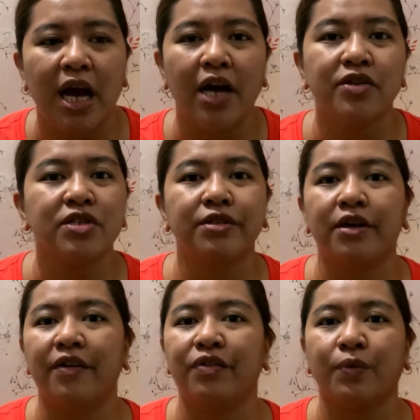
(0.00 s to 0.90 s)
I just
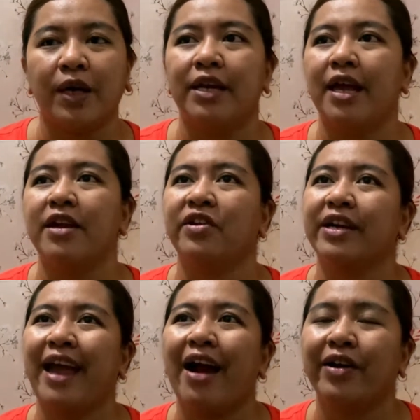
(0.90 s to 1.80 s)
loved Rin and her
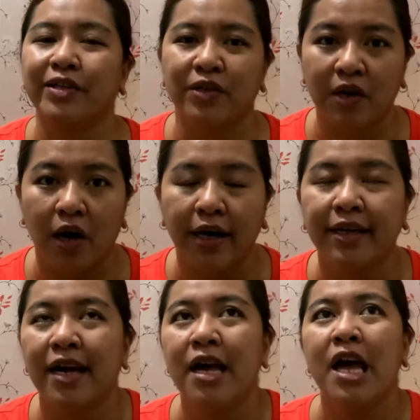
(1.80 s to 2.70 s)
character
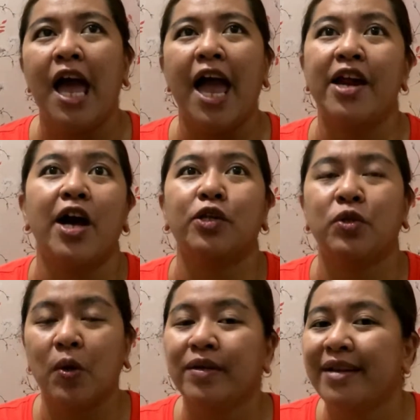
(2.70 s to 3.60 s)
arc. And I
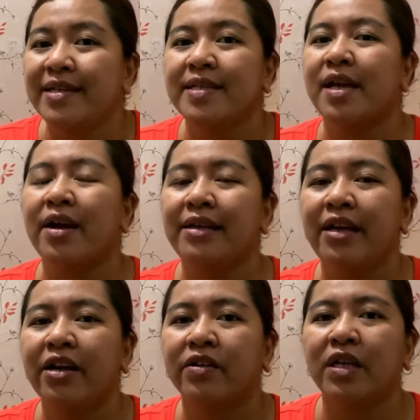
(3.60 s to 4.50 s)
don't necessarily
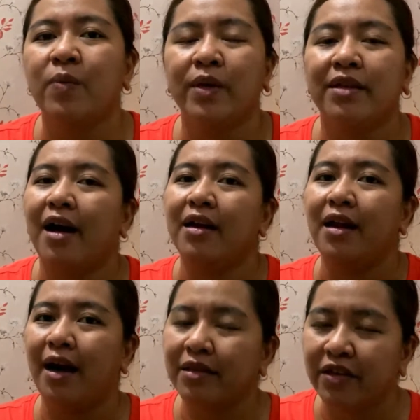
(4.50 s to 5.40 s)
agree with a
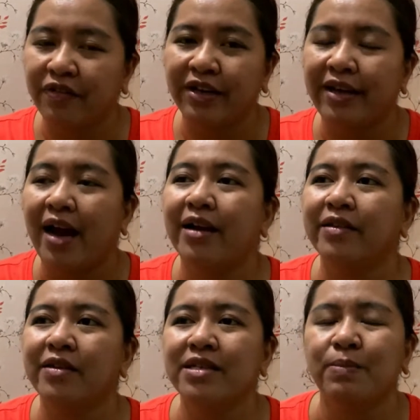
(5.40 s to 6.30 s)
lot of her
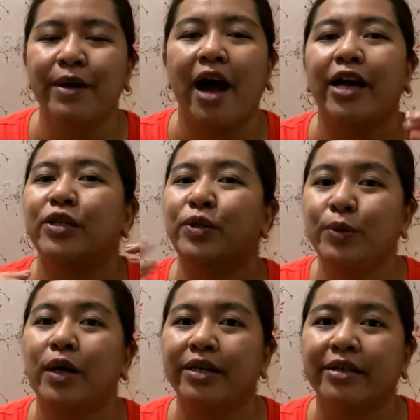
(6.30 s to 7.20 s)
characters, but I
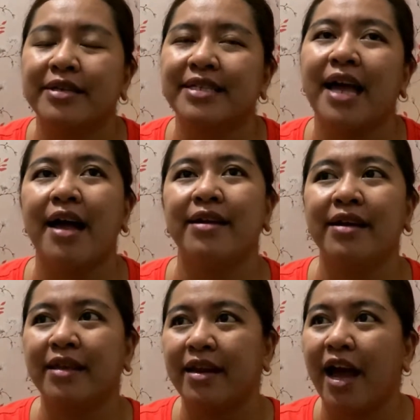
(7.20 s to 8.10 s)
do understand
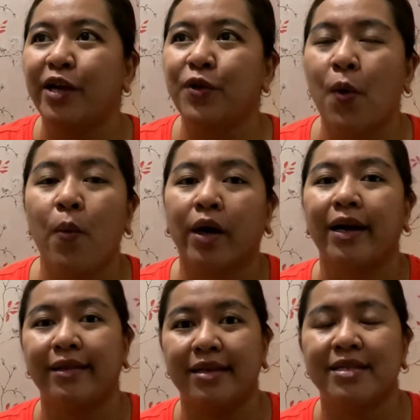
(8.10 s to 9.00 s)
it and I know where
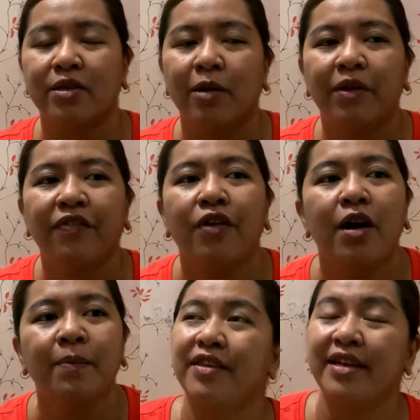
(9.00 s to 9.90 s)
it is coming
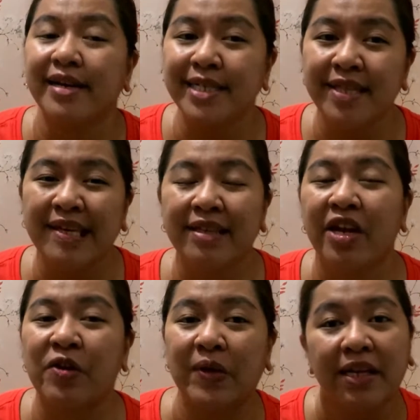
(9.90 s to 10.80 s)
from. The next thing that
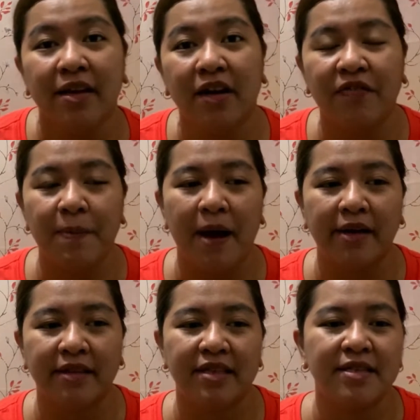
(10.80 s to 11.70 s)
I really love
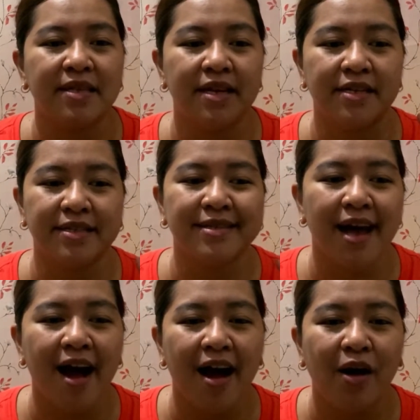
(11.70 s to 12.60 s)
about this is
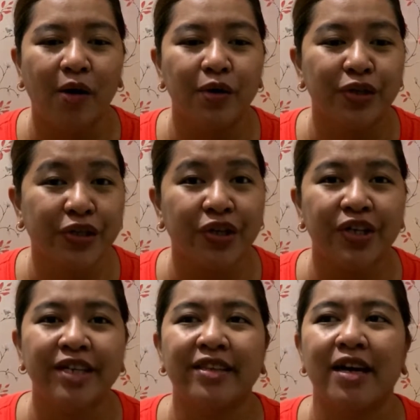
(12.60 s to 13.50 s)
how
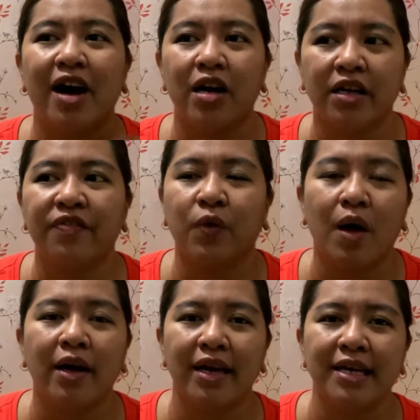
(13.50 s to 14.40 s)
good R.F.
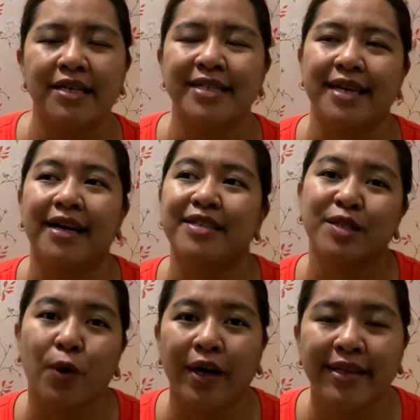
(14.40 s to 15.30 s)
Kuang is at
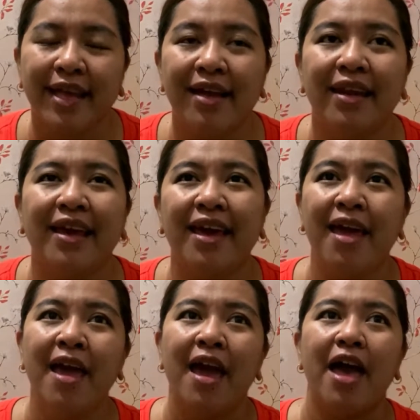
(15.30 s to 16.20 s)
storytelling
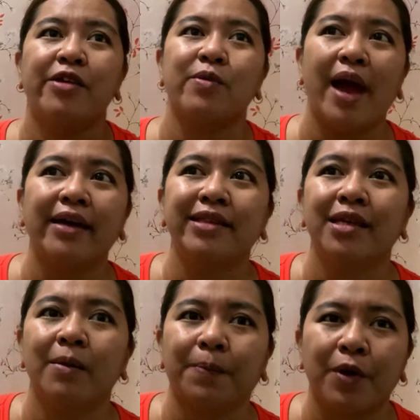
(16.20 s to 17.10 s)
and
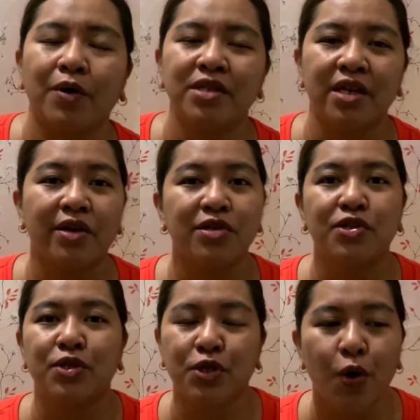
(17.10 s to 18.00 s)
writing prose that are
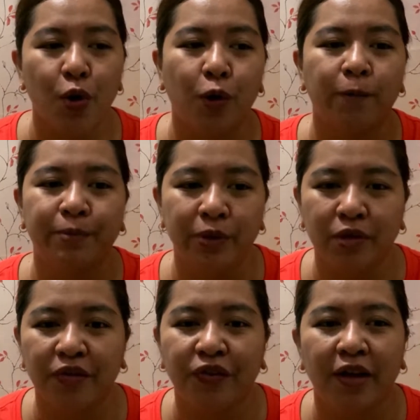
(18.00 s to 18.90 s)
so
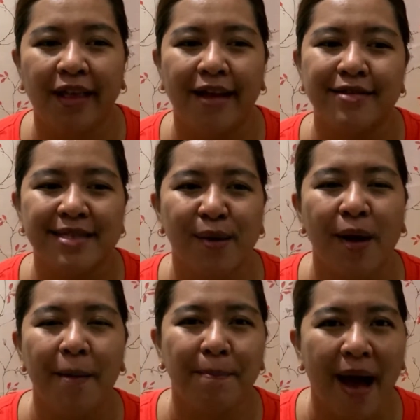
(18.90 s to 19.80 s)
beautiful and so
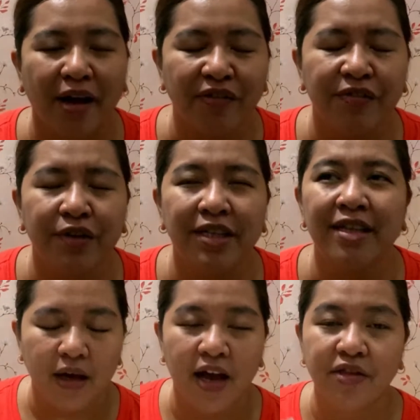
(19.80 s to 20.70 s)

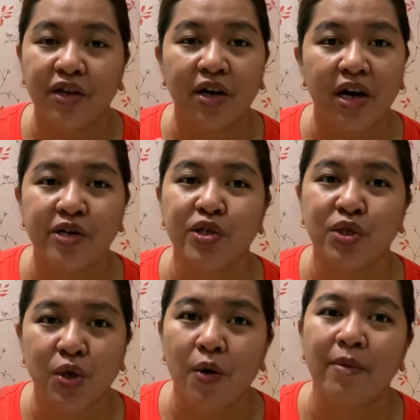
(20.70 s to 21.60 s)
impactful. And there are
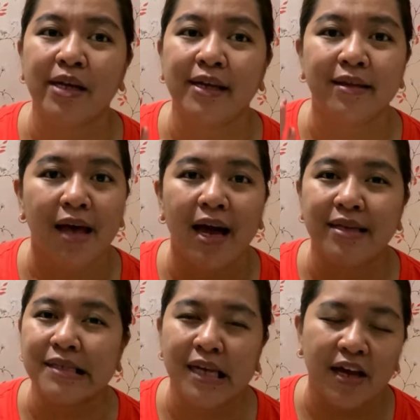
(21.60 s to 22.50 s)
so many
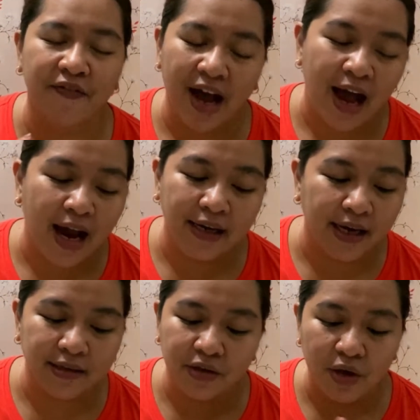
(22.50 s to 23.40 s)
lines that I've
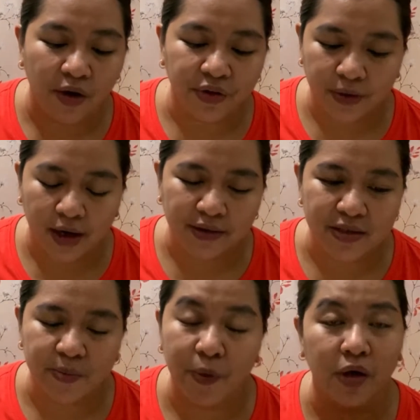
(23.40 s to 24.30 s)
highlighted all throughout
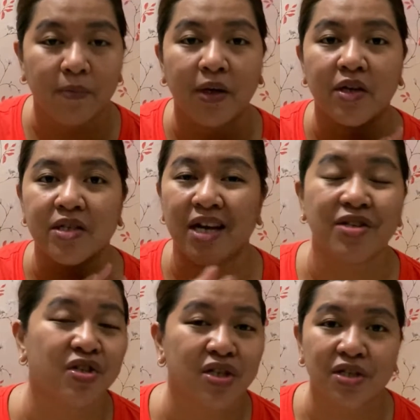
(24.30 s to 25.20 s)
this book because
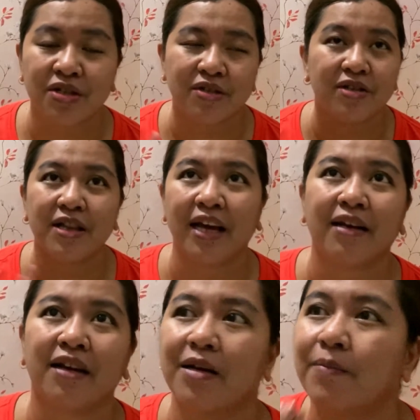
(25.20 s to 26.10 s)
it's just like